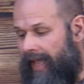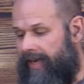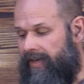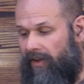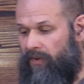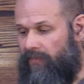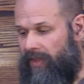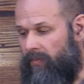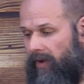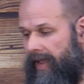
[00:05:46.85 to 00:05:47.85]
And none of
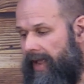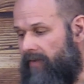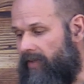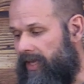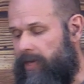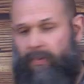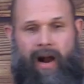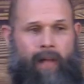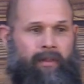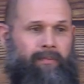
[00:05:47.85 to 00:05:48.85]
them would have any
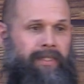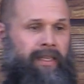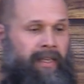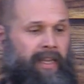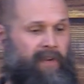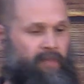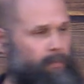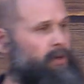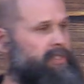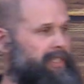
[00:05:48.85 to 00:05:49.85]
problems if the
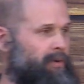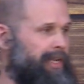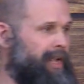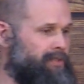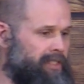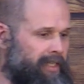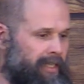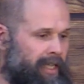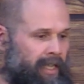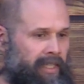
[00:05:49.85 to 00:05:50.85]
person they were
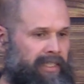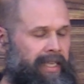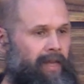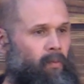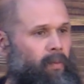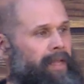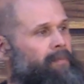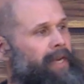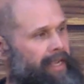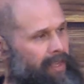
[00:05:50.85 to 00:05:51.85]
counseling said, wait a
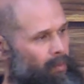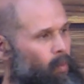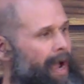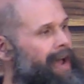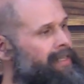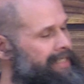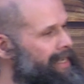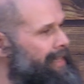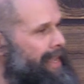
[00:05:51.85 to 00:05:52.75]
minute, how does that